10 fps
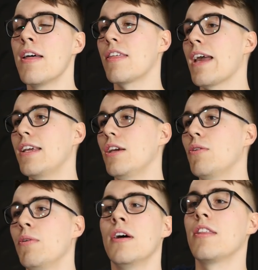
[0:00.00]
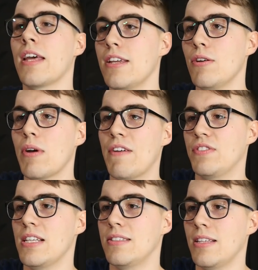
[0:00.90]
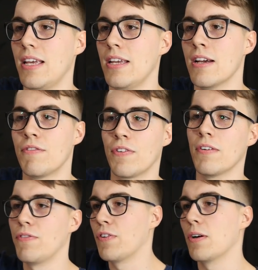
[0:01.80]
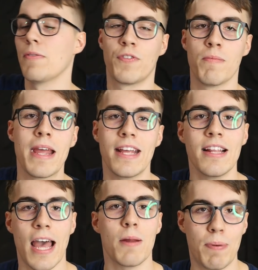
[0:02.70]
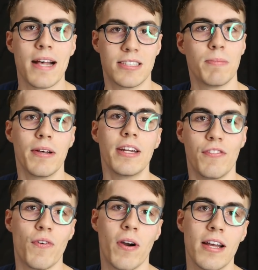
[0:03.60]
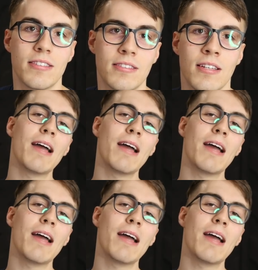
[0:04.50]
Thank you. Thank you, F C C, for, for, for making that a possibility for us.